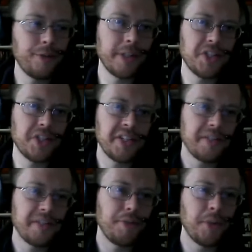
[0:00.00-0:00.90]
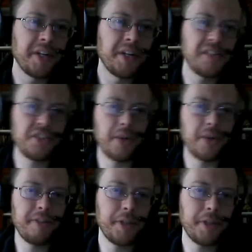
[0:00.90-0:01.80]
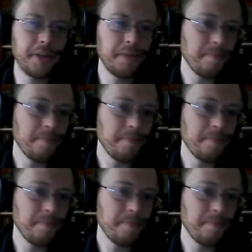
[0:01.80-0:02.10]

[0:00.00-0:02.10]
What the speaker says: for instance, if you wanted to strafe a dude.